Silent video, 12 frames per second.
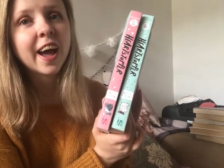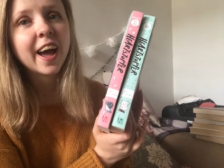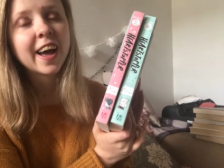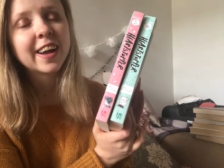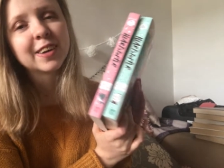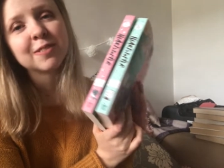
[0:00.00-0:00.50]

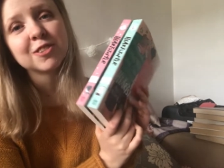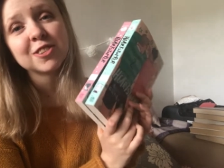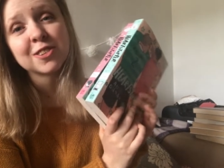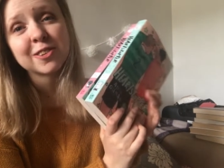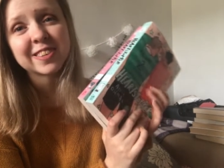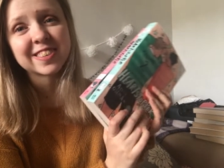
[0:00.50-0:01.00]
And I'm
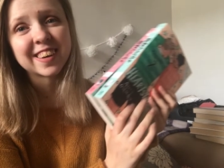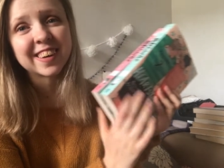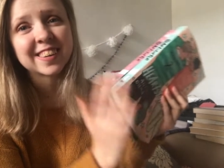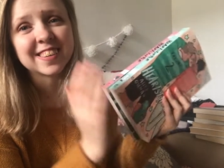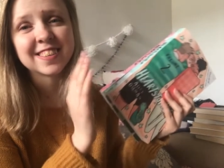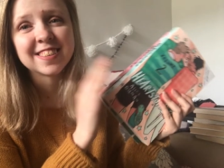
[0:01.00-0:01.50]
just so
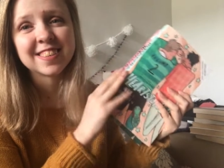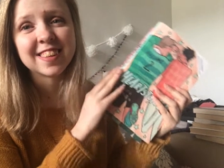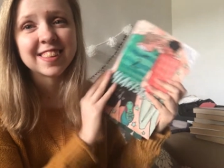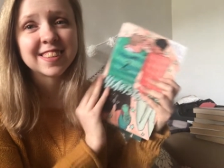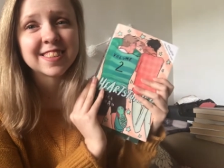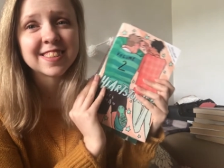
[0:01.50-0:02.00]
excited to see
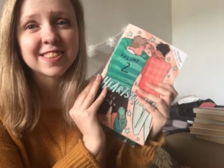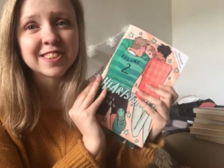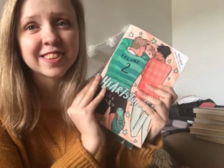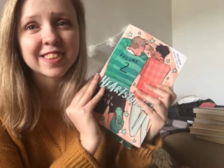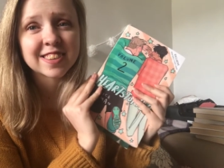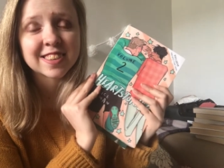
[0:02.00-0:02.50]
this
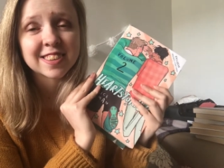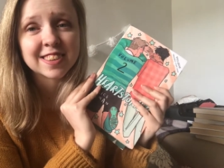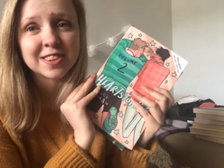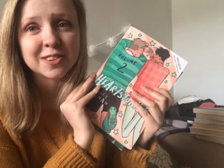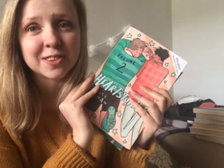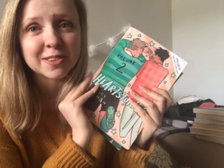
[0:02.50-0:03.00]
series
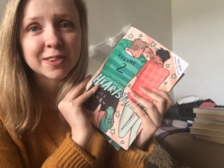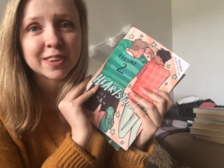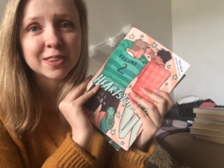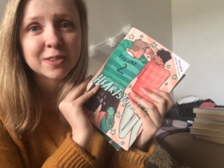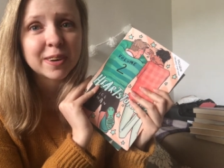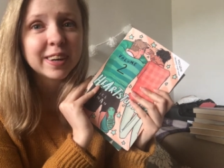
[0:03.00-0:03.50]
continue in
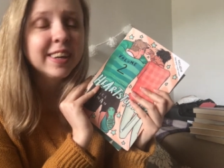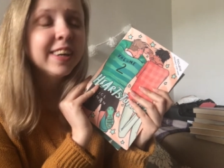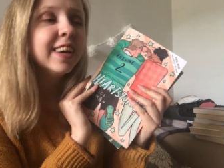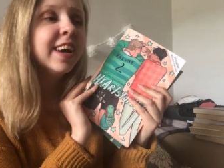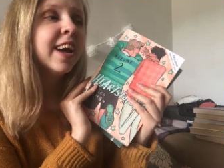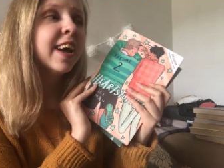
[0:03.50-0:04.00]
2020.